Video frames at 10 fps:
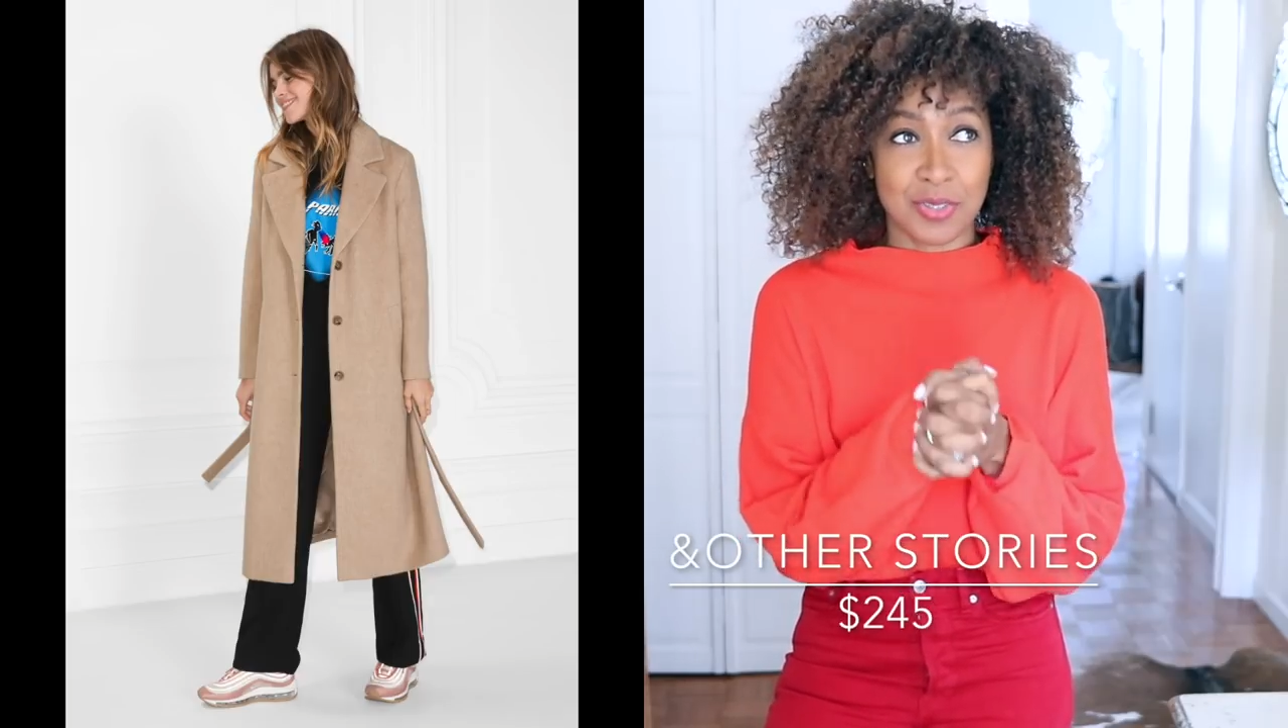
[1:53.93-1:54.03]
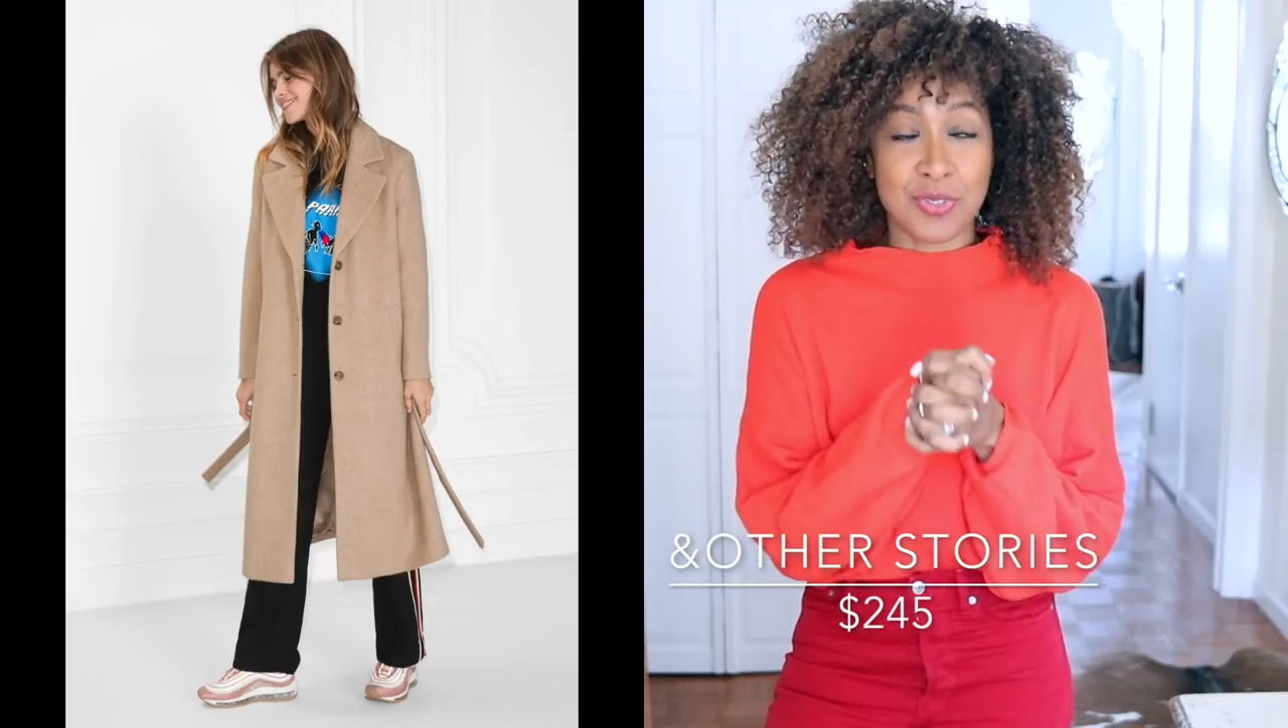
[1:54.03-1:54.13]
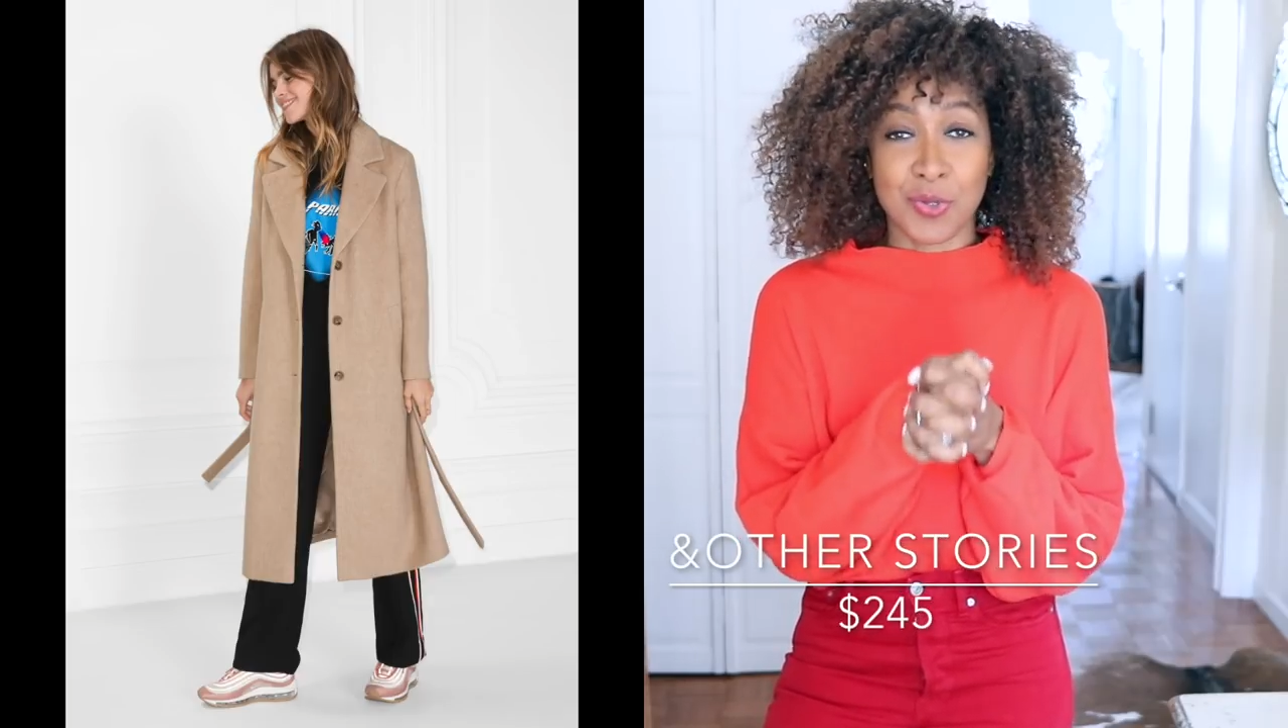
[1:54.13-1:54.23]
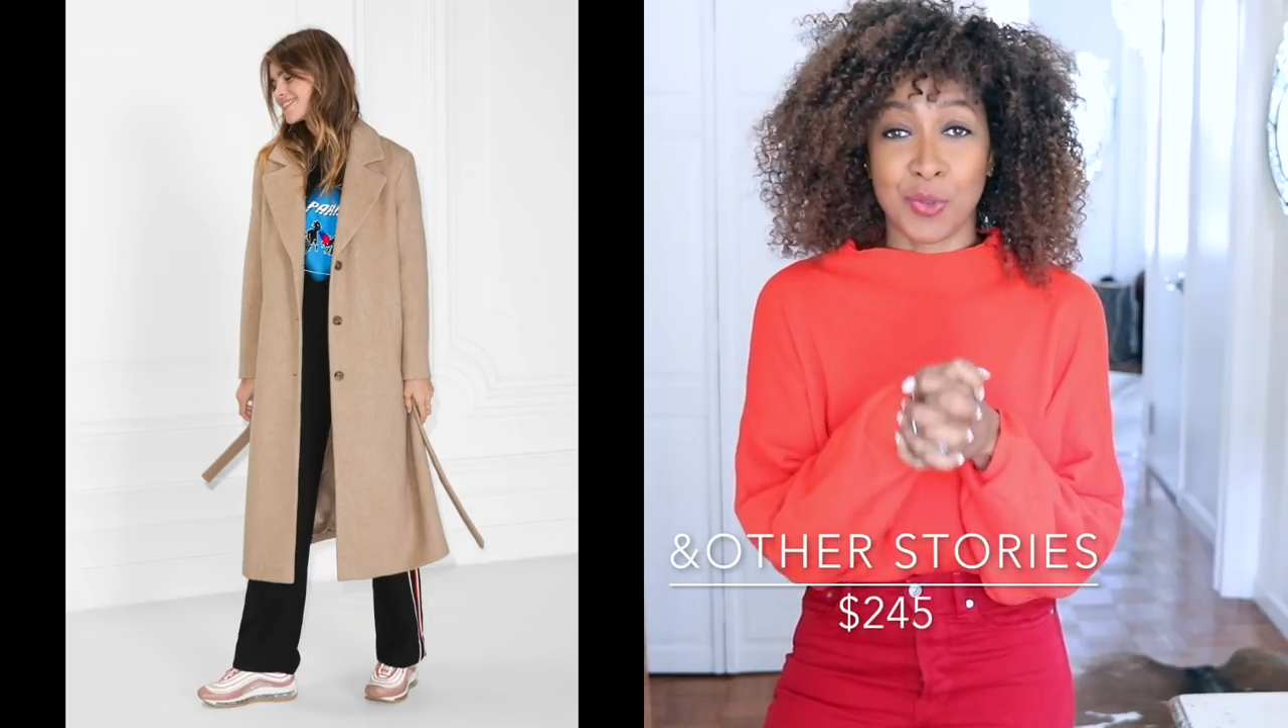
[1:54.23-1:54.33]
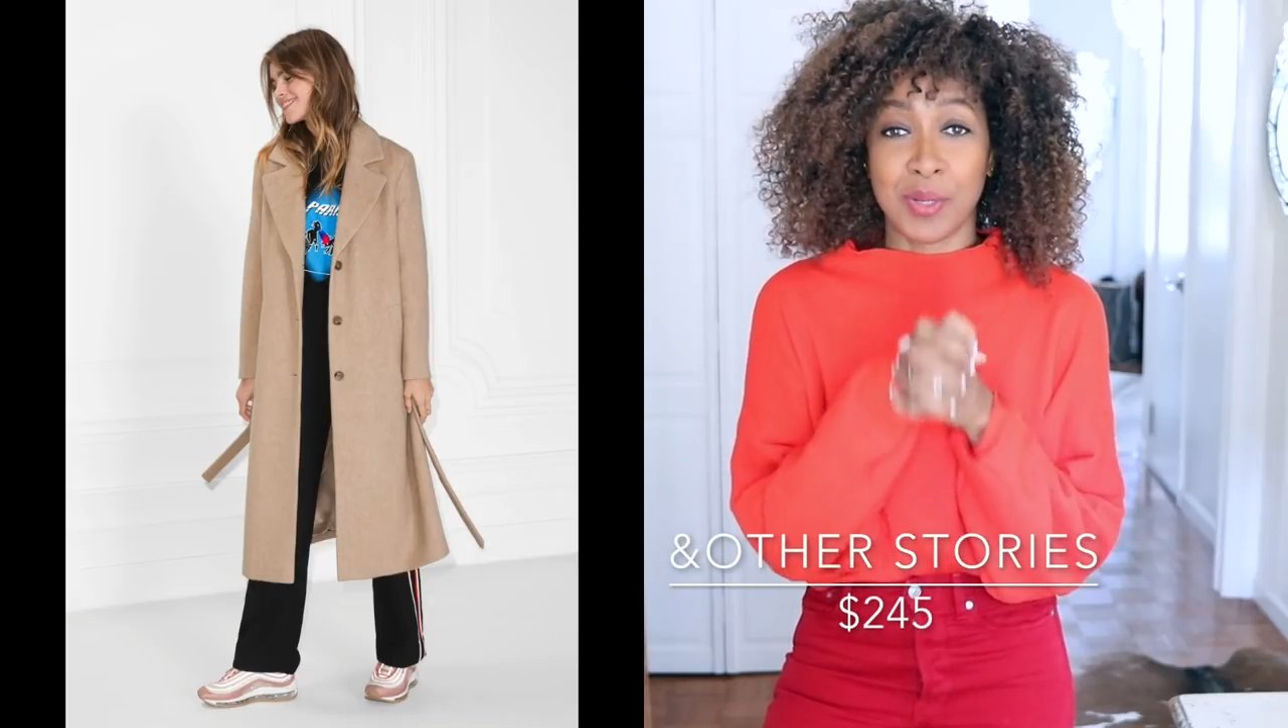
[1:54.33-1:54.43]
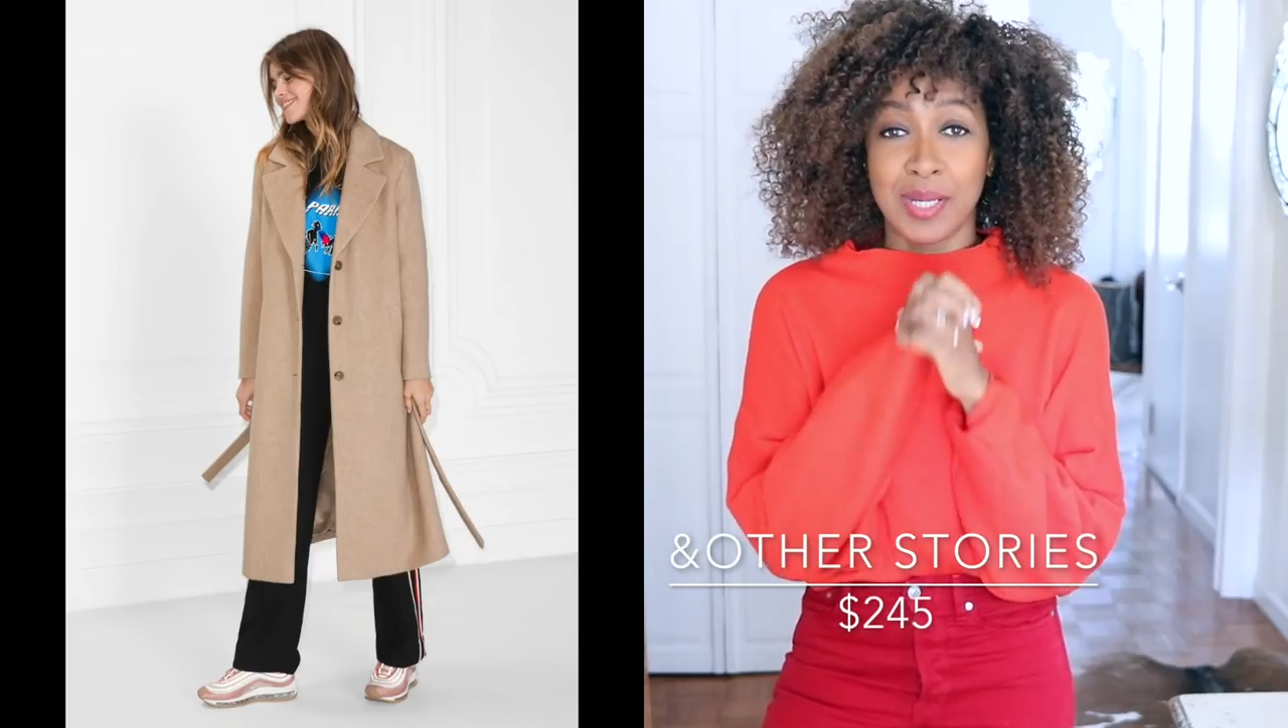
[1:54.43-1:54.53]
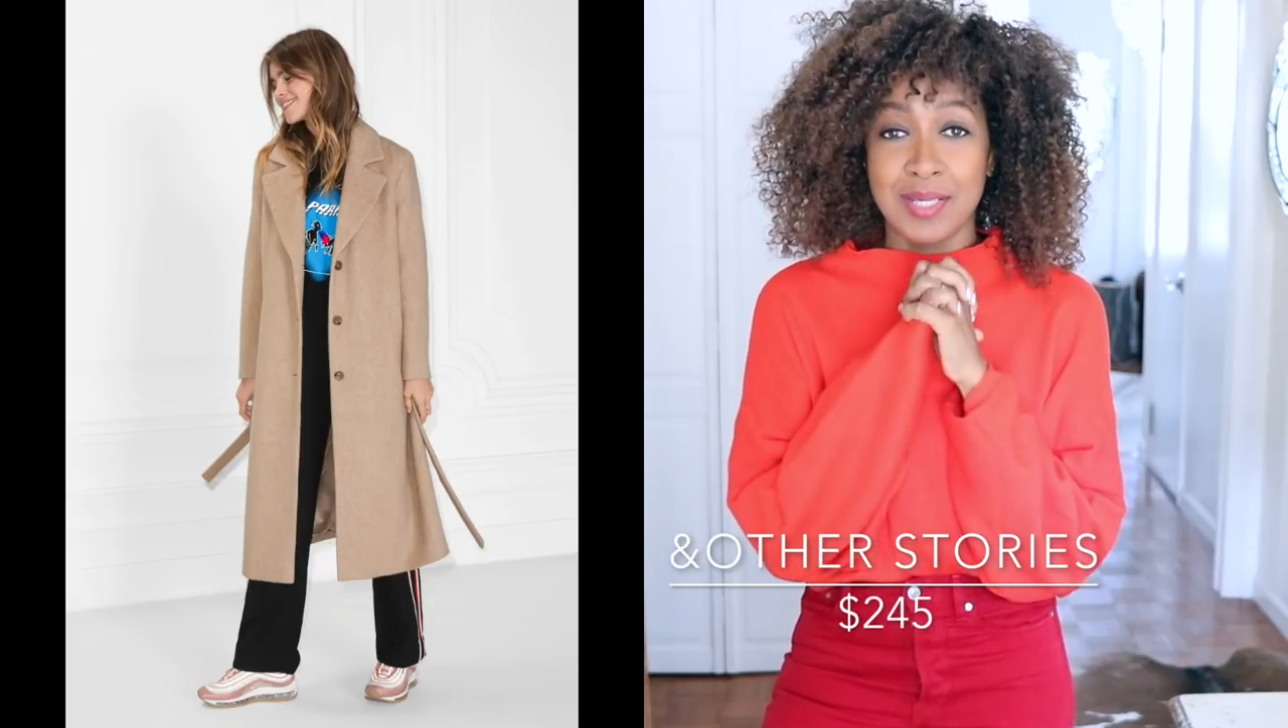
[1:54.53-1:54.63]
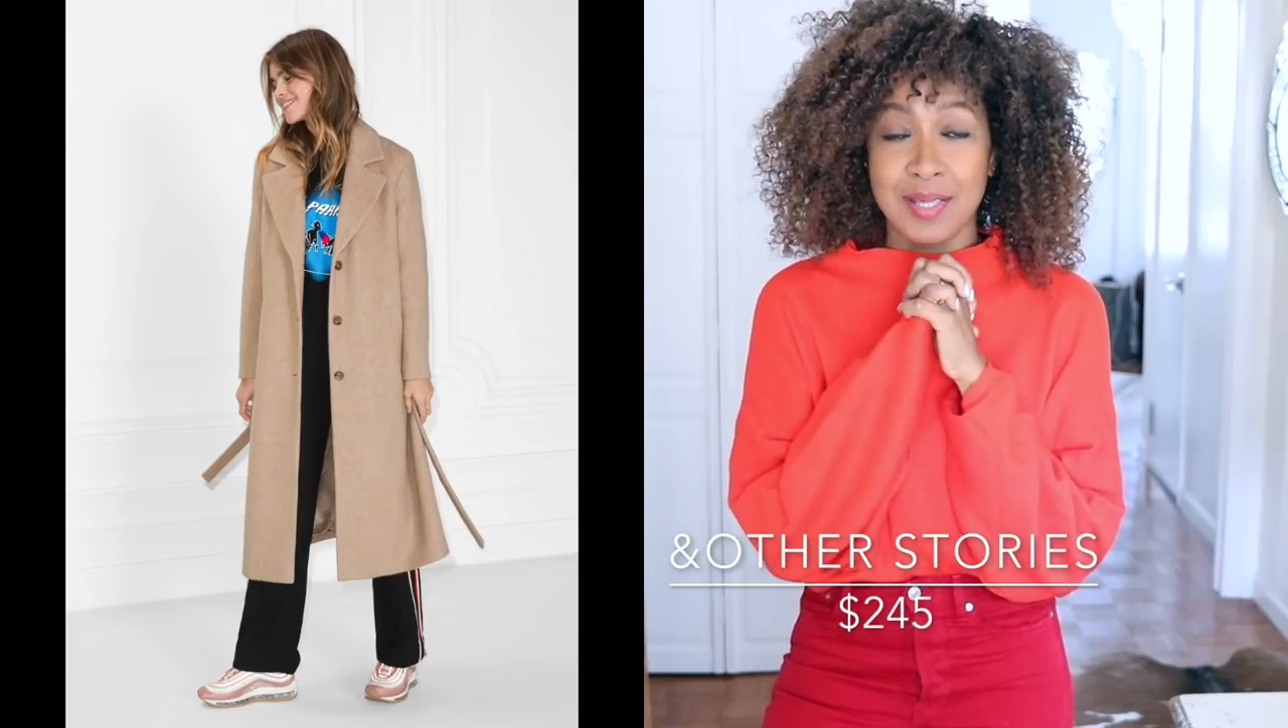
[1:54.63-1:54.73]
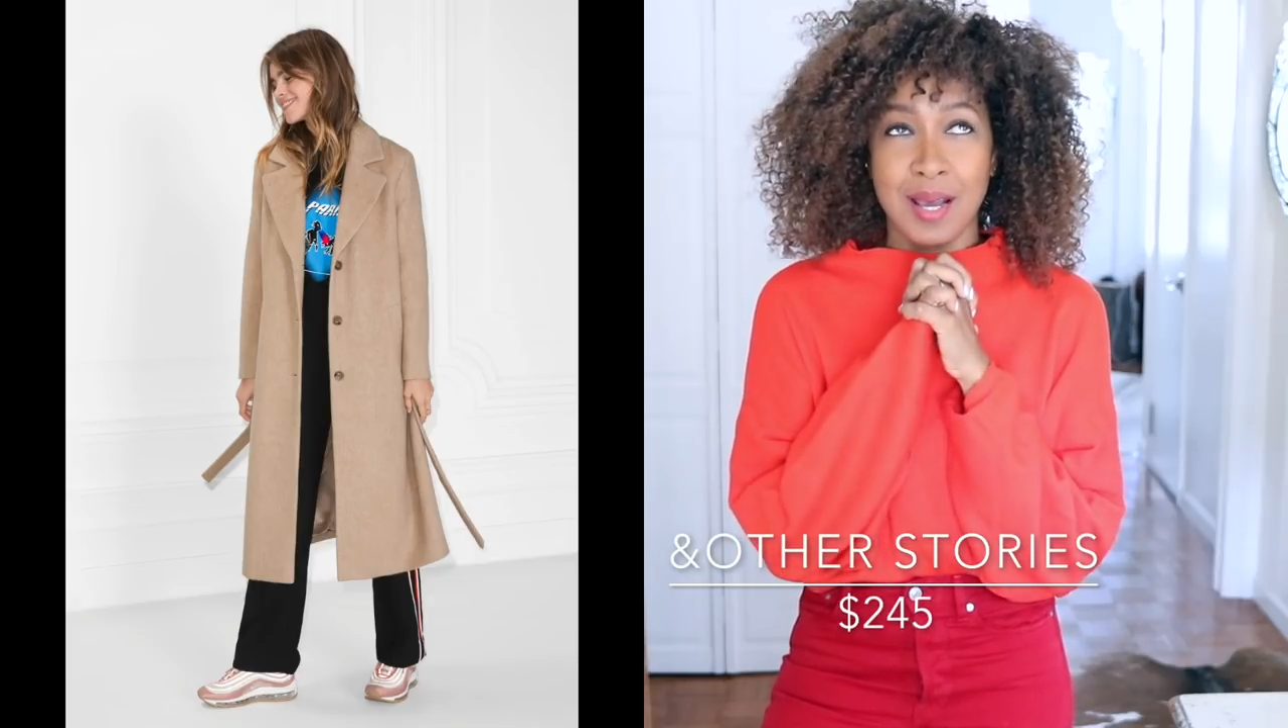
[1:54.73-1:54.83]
Stories,